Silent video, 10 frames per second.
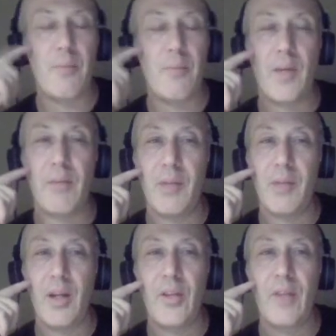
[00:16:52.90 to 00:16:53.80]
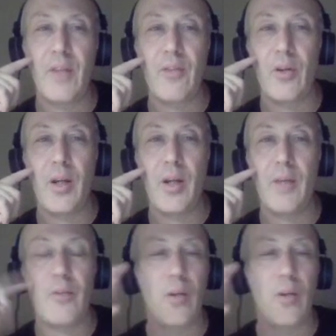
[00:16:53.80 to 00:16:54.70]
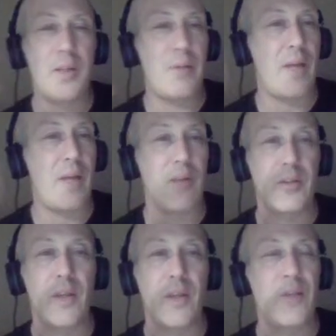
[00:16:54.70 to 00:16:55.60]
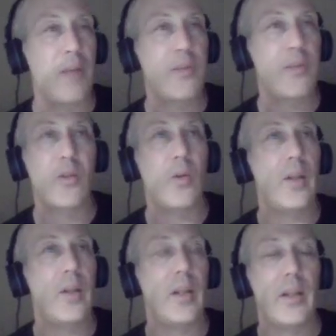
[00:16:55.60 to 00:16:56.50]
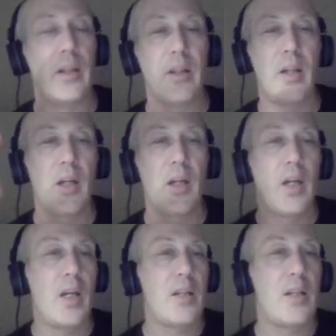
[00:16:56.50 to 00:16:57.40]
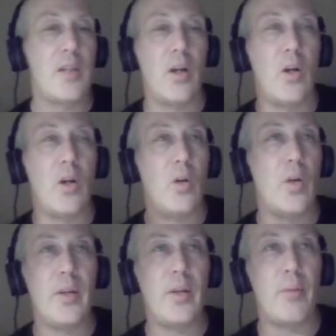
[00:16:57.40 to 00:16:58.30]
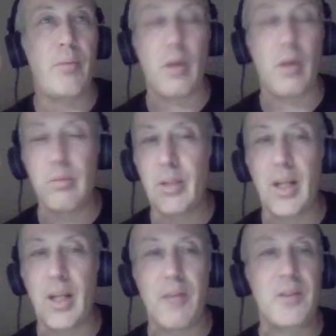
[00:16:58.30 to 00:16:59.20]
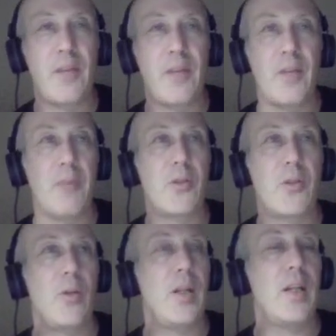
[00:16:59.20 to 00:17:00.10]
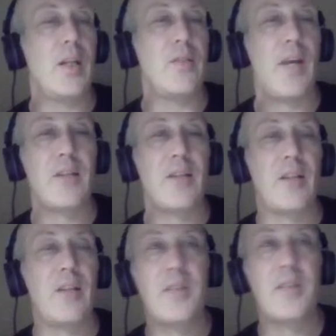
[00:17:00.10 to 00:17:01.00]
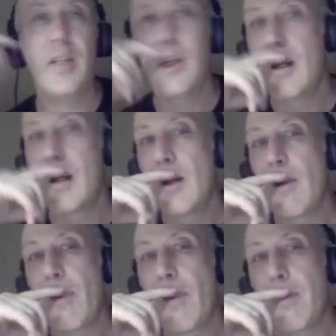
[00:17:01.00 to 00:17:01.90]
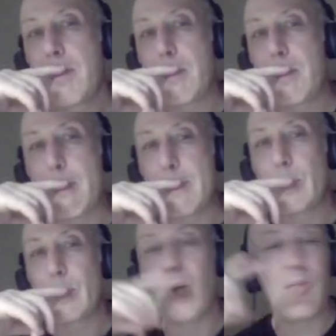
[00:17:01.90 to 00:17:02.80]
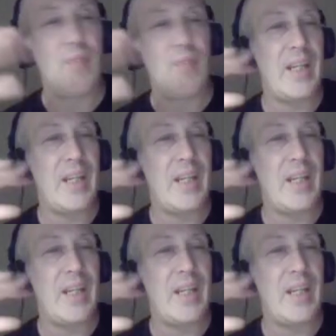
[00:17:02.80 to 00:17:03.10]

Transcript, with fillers: I'm I think Florida Florida's been having a tough time scoring lately. So they're probably going to have a tough time scoring against Vasilevskiy. But either